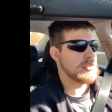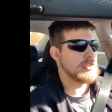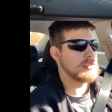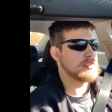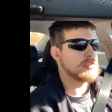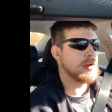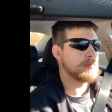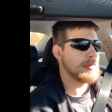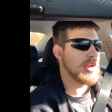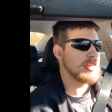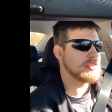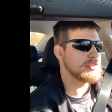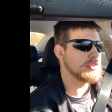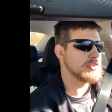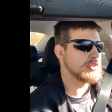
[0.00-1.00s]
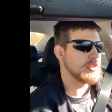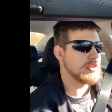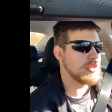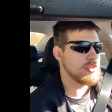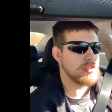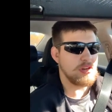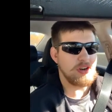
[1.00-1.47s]
start Masters at
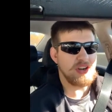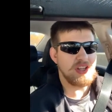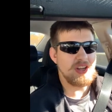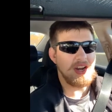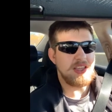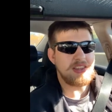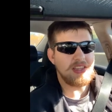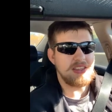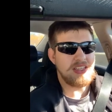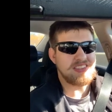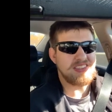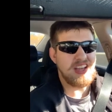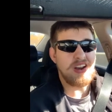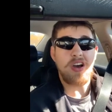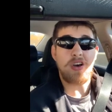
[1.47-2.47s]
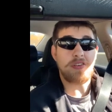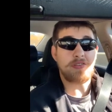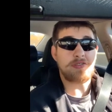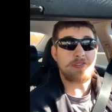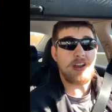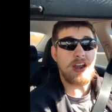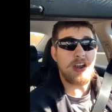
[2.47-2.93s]
30, and I think that's kind of
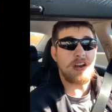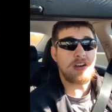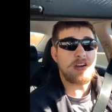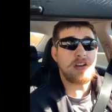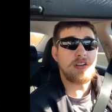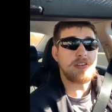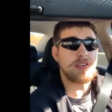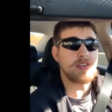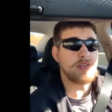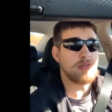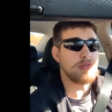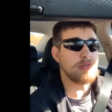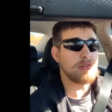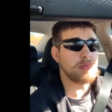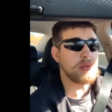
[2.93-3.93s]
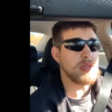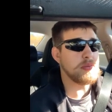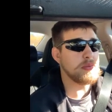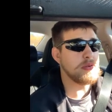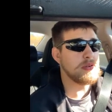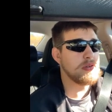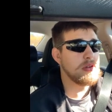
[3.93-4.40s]
unfair to the
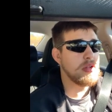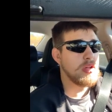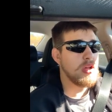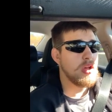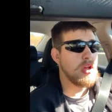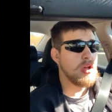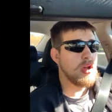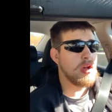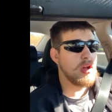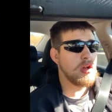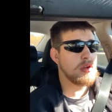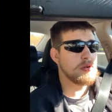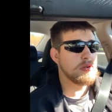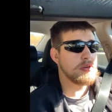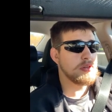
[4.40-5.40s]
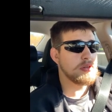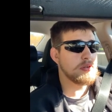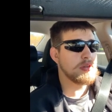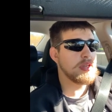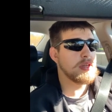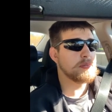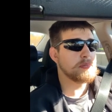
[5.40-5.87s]
people who are
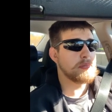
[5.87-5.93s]
doing it.